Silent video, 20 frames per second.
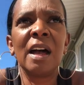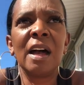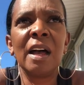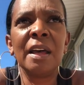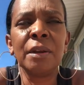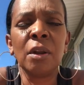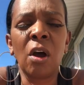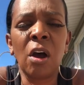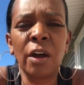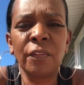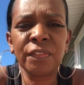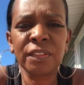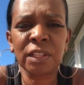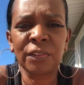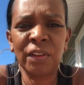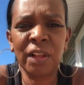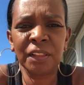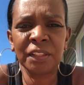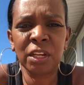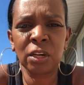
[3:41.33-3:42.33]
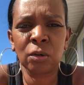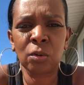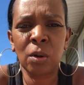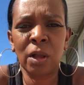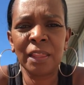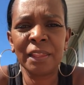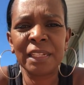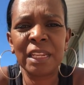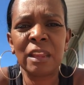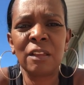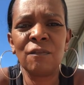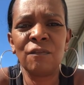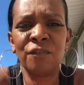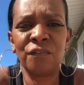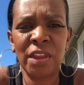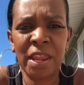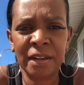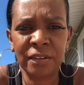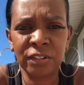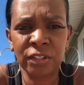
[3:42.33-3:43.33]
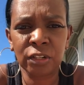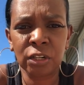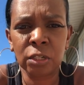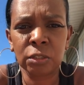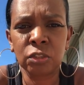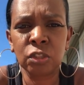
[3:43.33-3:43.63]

an Office of Healthcare Quality vendor